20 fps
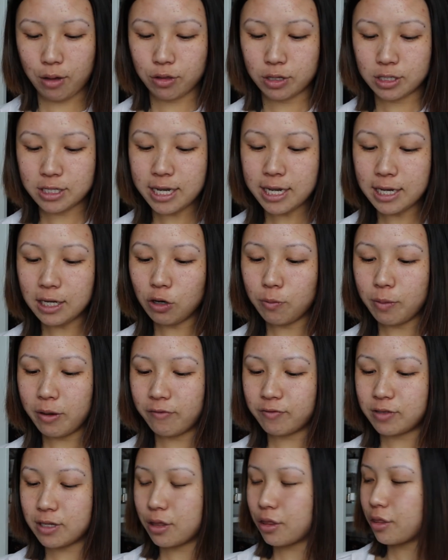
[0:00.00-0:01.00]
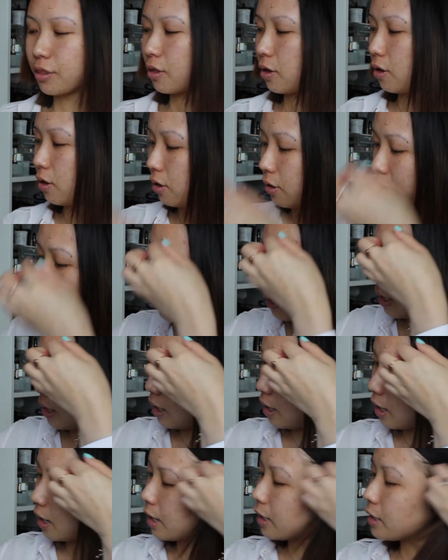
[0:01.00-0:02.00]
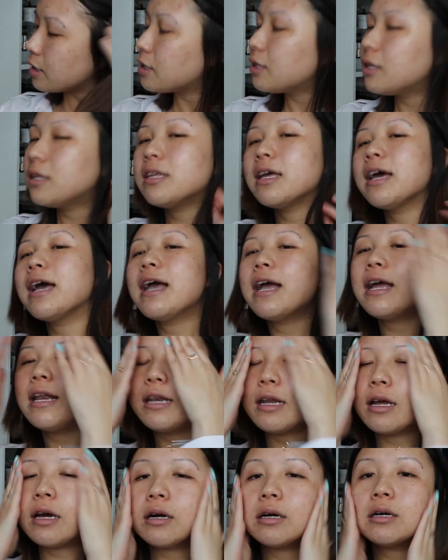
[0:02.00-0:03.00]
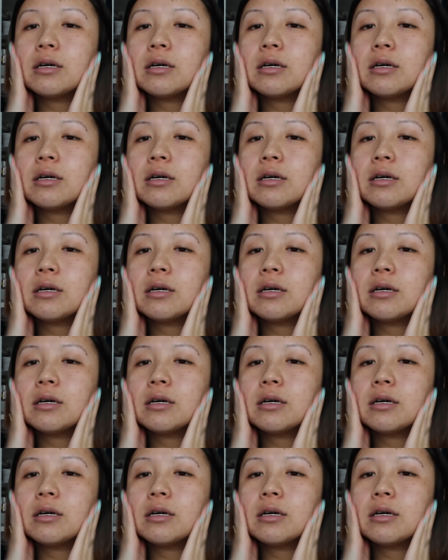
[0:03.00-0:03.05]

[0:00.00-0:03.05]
So I take a little bit of this on, and then